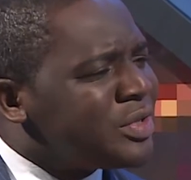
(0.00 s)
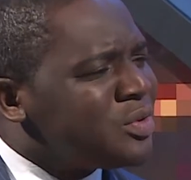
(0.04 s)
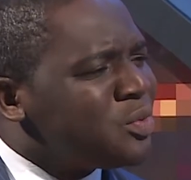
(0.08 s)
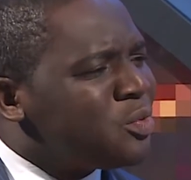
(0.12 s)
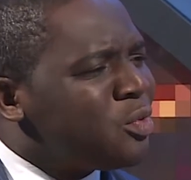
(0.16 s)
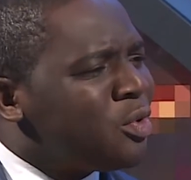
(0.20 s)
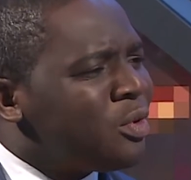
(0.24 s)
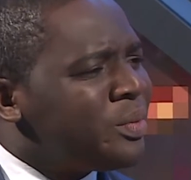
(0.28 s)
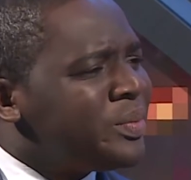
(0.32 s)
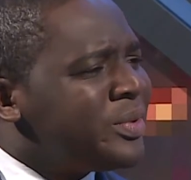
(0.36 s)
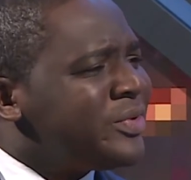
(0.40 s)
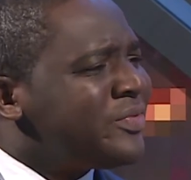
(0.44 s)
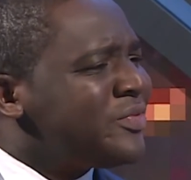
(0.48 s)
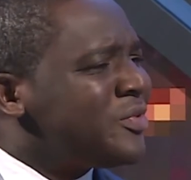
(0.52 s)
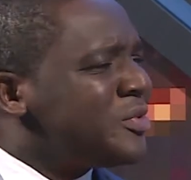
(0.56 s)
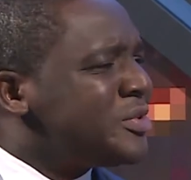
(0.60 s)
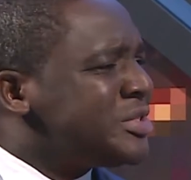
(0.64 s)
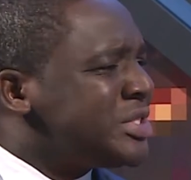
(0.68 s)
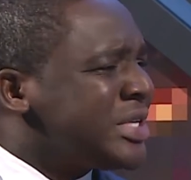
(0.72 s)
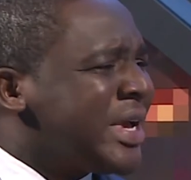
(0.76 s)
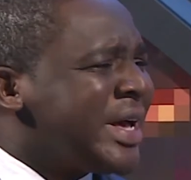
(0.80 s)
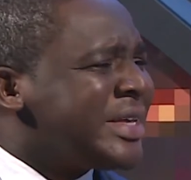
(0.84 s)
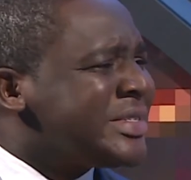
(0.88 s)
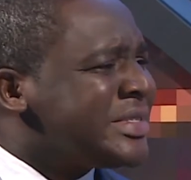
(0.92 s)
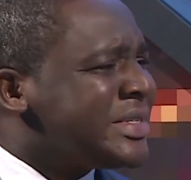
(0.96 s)
war before.
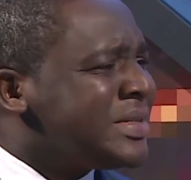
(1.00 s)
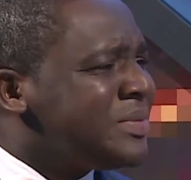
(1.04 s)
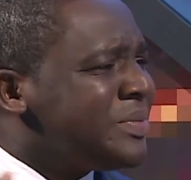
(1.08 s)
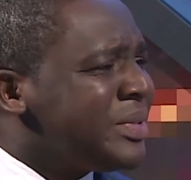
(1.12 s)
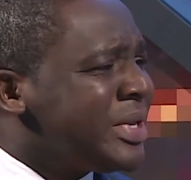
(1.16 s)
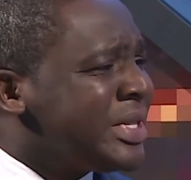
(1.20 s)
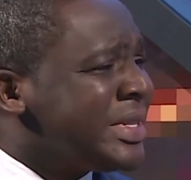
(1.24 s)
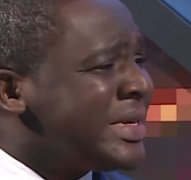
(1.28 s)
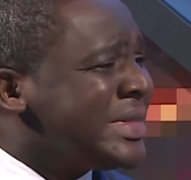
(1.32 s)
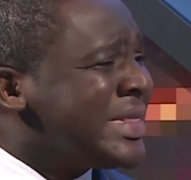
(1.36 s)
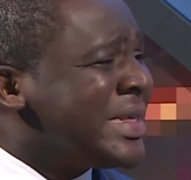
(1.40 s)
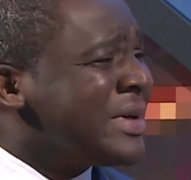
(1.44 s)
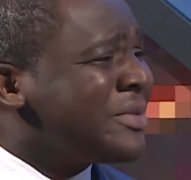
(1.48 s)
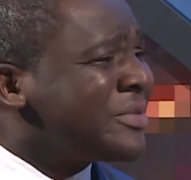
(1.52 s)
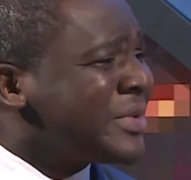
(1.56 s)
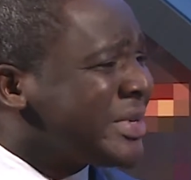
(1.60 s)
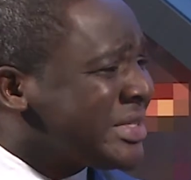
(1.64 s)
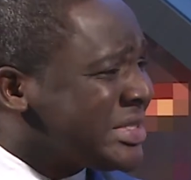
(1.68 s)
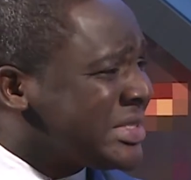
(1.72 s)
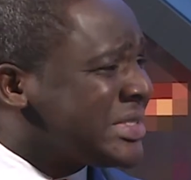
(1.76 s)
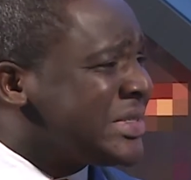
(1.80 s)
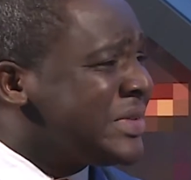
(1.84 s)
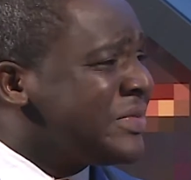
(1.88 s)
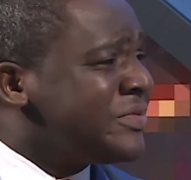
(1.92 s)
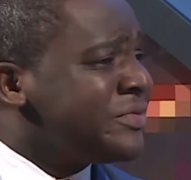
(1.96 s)
She hasn't been in a
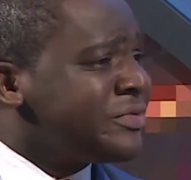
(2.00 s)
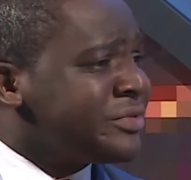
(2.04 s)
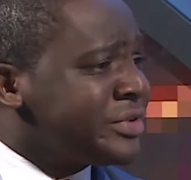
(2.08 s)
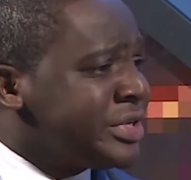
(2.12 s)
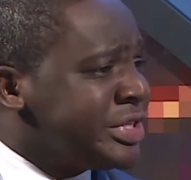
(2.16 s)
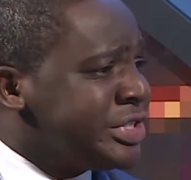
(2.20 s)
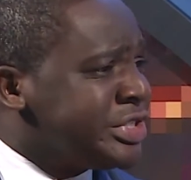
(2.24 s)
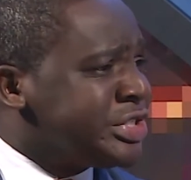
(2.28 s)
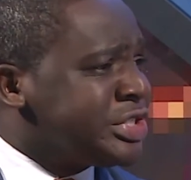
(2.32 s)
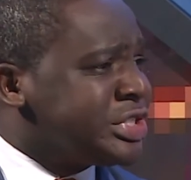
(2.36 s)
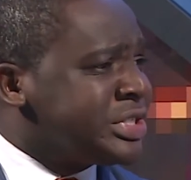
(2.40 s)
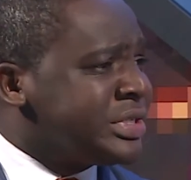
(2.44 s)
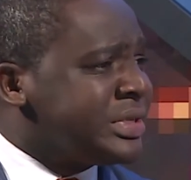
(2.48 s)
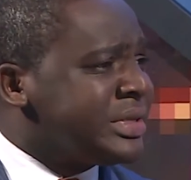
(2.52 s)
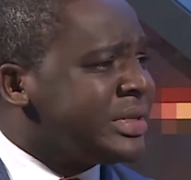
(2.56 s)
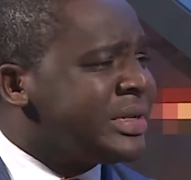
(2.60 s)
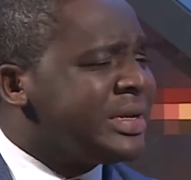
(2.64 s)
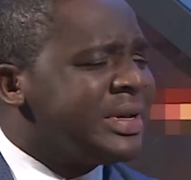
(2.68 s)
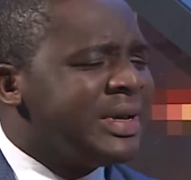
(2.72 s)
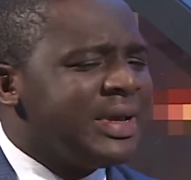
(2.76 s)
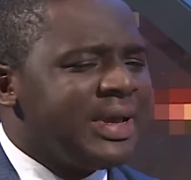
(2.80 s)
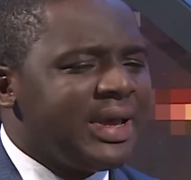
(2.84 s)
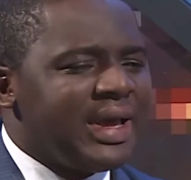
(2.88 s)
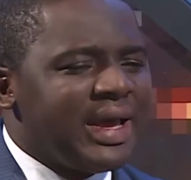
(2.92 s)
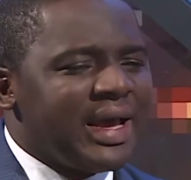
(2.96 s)
restive region.
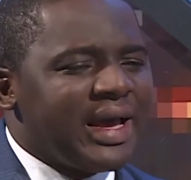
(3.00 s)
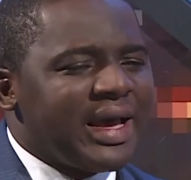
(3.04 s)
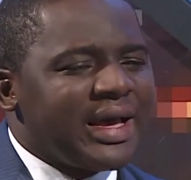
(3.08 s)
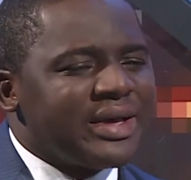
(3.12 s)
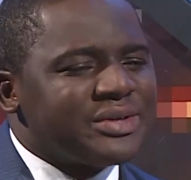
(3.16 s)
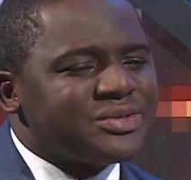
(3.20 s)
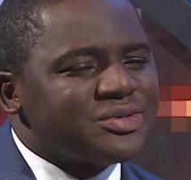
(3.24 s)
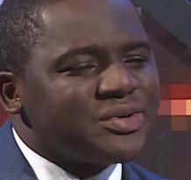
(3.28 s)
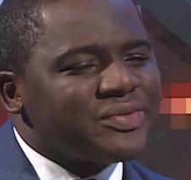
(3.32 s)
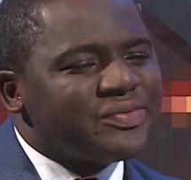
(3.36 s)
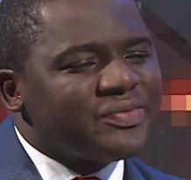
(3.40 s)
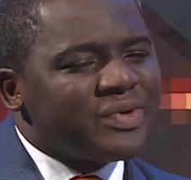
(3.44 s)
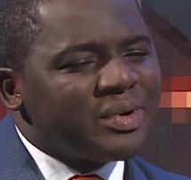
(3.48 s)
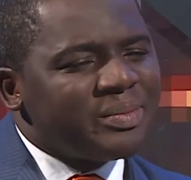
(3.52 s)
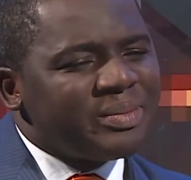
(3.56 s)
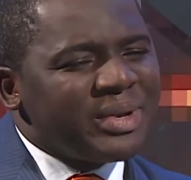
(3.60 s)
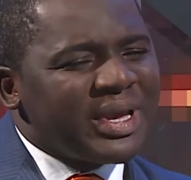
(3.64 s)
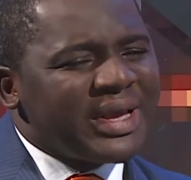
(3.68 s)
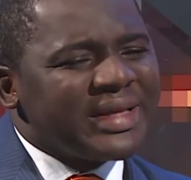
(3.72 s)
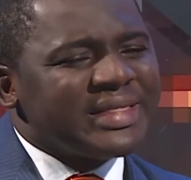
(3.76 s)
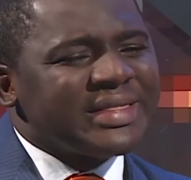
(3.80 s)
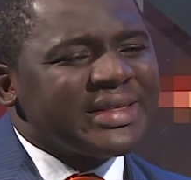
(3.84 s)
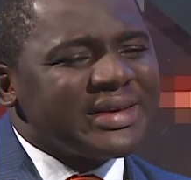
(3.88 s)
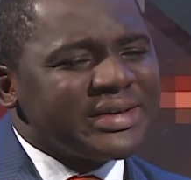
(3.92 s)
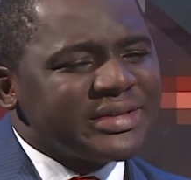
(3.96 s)
So for me,
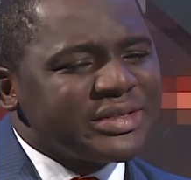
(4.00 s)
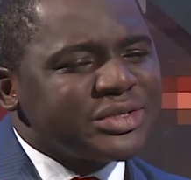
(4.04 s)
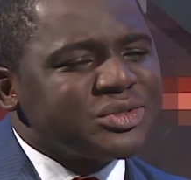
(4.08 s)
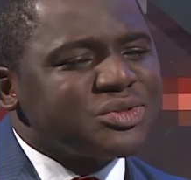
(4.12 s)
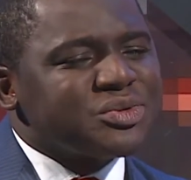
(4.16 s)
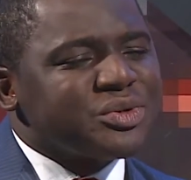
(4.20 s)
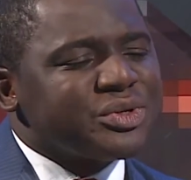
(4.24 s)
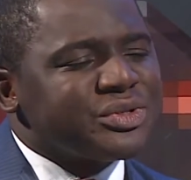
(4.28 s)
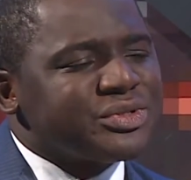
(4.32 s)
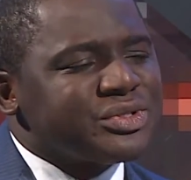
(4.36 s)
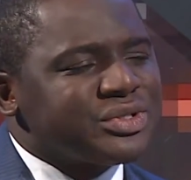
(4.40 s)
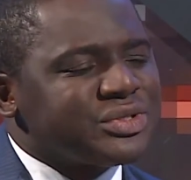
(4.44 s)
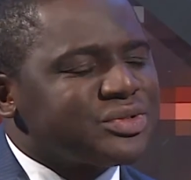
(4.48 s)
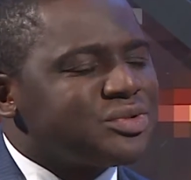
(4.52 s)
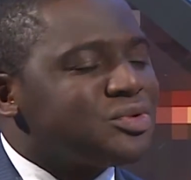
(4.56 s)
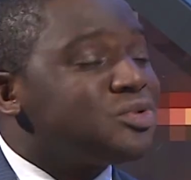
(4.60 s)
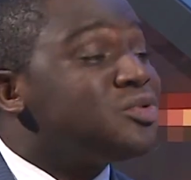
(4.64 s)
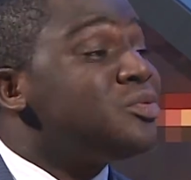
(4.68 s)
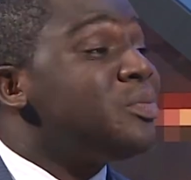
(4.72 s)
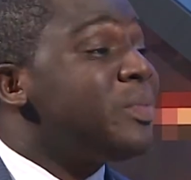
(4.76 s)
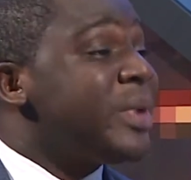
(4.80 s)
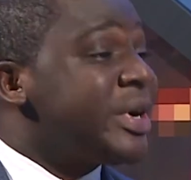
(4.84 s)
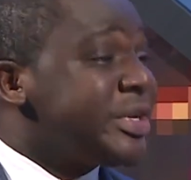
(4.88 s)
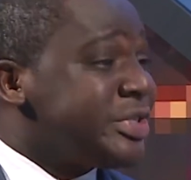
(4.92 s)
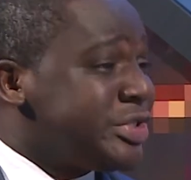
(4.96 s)
I think this was
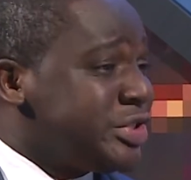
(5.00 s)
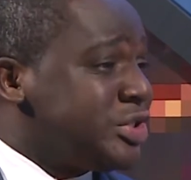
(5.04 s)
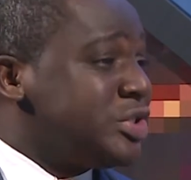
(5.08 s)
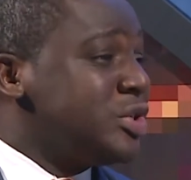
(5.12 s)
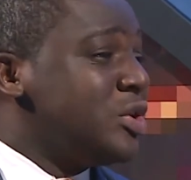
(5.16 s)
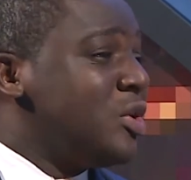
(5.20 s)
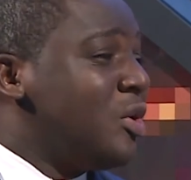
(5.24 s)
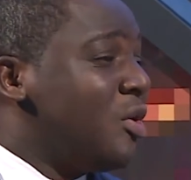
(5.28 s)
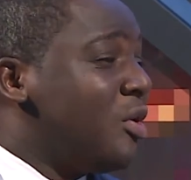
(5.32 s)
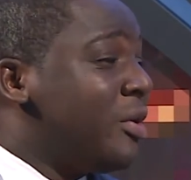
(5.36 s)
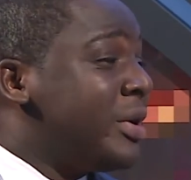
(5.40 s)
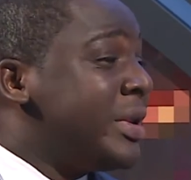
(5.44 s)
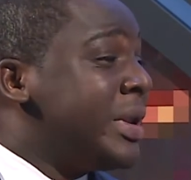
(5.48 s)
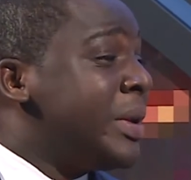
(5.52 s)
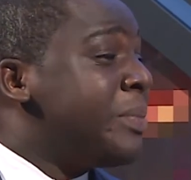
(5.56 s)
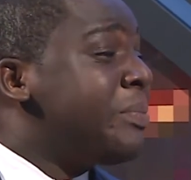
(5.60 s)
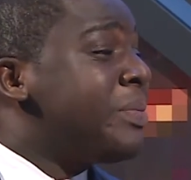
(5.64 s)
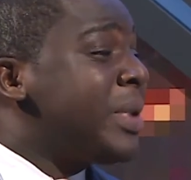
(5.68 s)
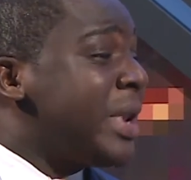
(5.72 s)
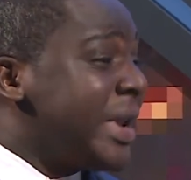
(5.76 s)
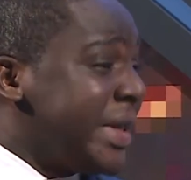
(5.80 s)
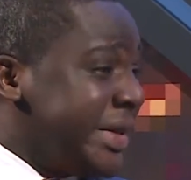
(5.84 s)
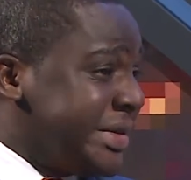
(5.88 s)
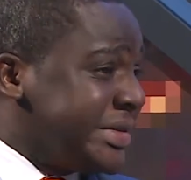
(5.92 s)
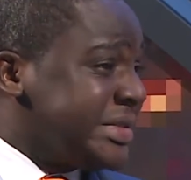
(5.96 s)
too much on a
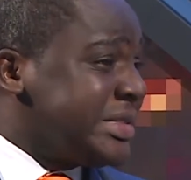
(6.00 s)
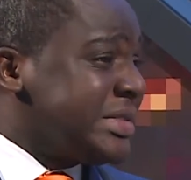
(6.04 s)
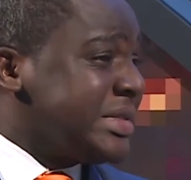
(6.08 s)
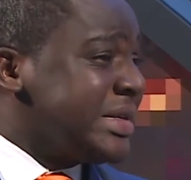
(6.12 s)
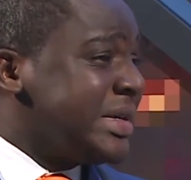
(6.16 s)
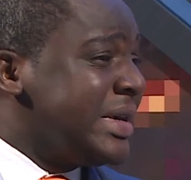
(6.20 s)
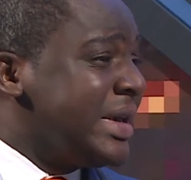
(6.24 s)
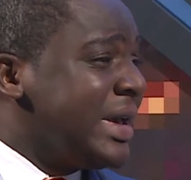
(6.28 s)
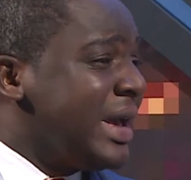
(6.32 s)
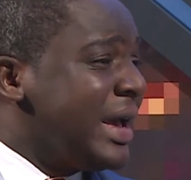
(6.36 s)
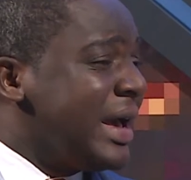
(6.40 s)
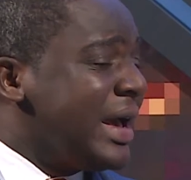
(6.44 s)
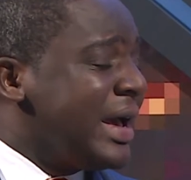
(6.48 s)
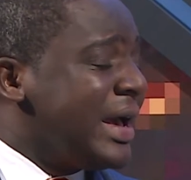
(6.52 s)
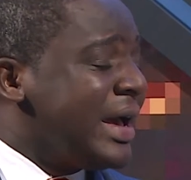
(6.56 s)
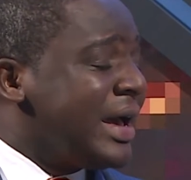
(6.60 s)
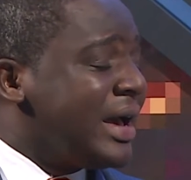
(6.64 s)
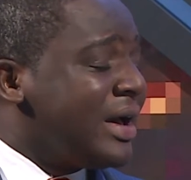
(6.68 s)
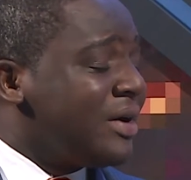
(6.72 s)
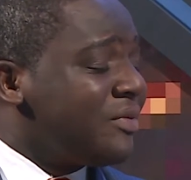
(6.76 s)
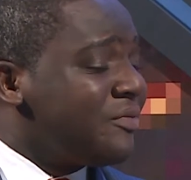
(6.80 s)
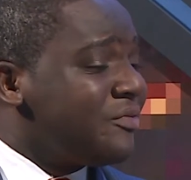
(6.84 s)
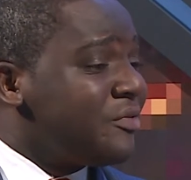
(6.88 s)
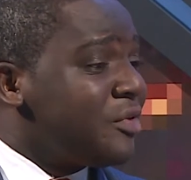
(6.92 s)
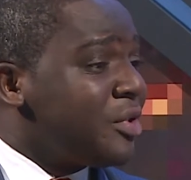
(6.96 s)
plate
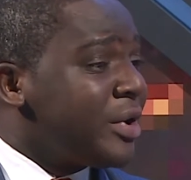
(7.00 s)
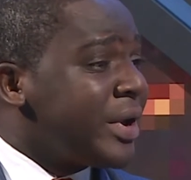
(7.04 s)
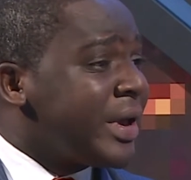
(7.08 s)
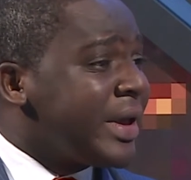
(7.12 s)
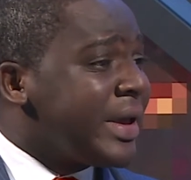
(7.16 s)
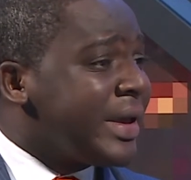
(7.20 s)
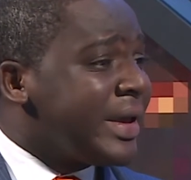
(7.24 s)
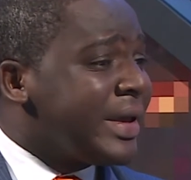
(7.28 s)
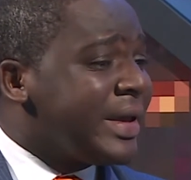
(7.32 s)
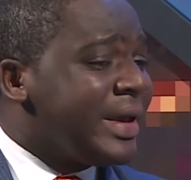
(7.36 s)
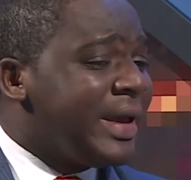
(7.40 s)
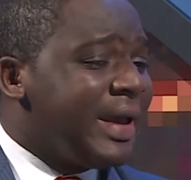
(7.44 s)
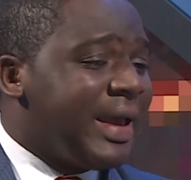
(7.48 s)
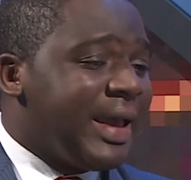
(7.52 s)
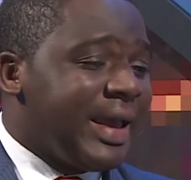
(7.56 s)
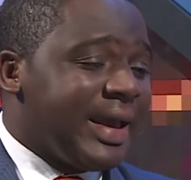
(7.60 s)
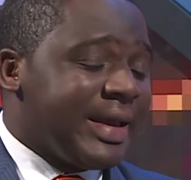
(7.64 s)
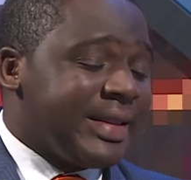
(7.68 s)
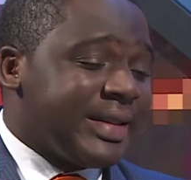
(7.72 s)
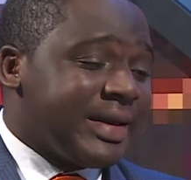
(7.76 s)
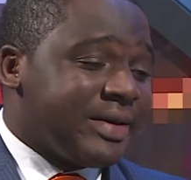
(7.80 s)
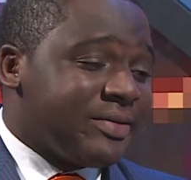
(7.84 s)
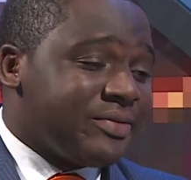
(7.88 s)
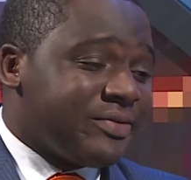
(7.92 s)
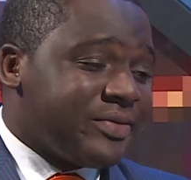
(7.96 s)
for her.
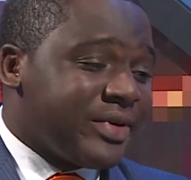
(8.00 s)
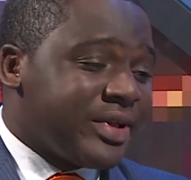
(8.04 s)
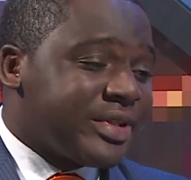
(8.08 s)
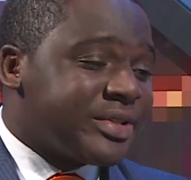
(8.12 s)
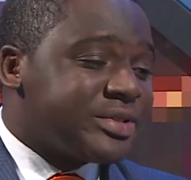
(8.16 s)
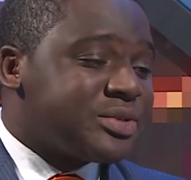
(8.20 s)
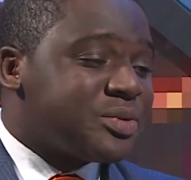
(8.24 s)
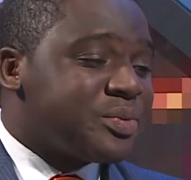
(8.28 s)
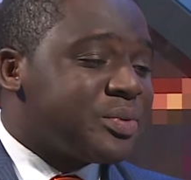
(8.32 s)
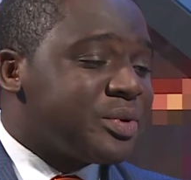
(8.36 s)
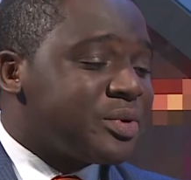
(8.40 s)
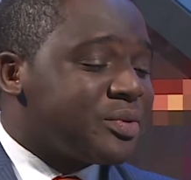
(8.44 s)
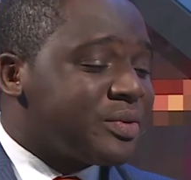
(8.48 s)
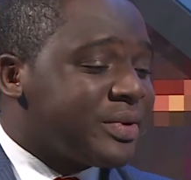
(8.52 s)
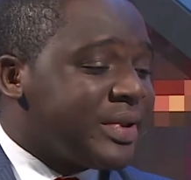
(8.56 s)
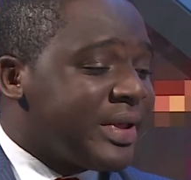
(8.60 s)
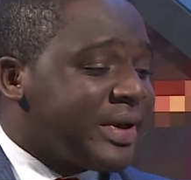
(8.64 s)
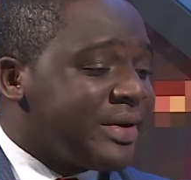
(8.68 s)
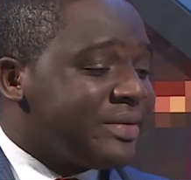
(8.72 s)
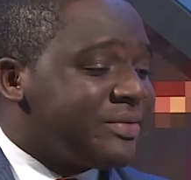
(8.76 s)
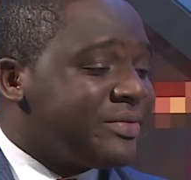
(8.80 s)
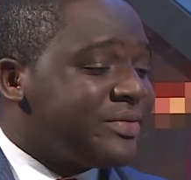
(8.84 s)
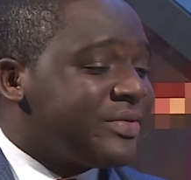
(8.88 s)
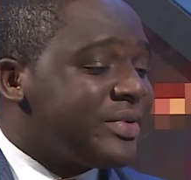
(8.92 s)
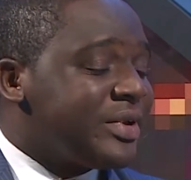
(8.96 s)
And I felt we could
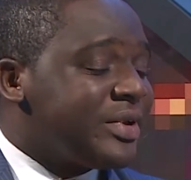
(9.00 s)
have,